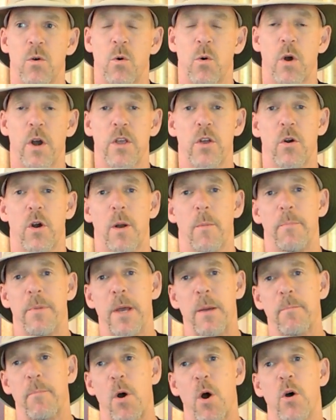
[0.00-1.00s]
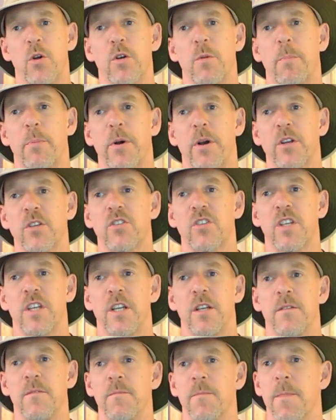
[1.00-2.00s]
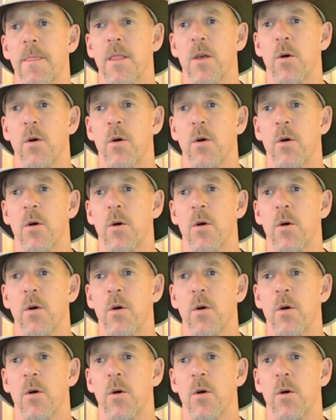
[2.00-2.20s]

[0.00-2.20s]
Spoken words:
or you're a big boned person,